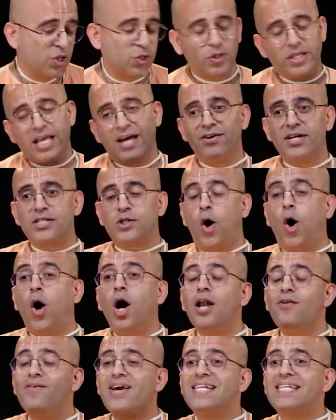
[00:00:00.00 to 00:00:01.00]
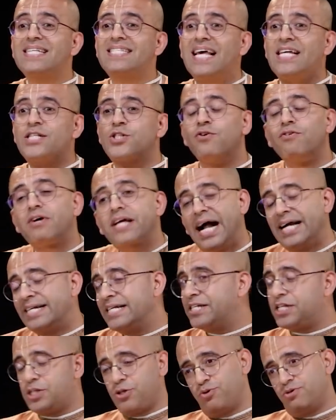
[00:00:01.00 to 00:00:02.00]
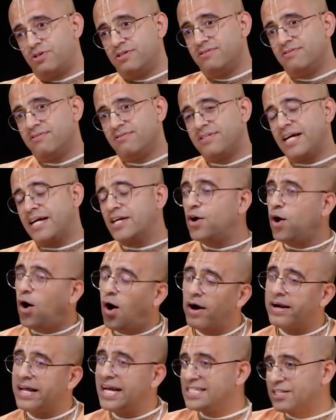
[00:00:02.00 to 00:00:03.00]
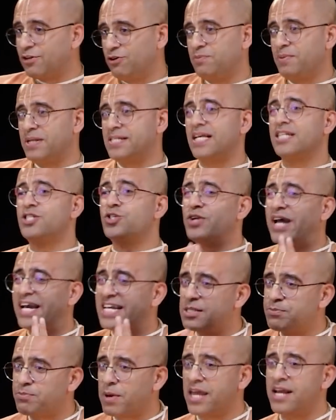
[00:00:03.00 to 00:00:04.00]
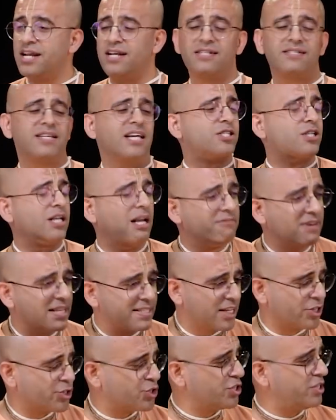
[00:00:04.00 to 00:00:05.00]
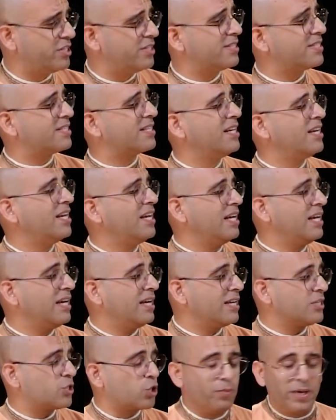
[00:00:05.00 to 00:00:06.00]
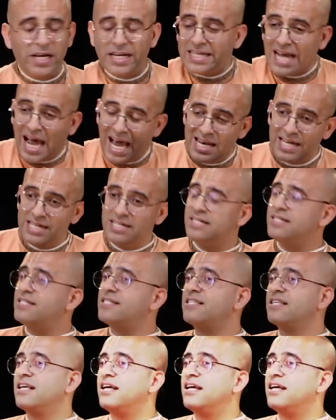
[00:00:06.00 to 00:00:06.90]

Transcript: So there was always a sense of gratitude that God has given me such nice parents, such lovely sisters, so many talents.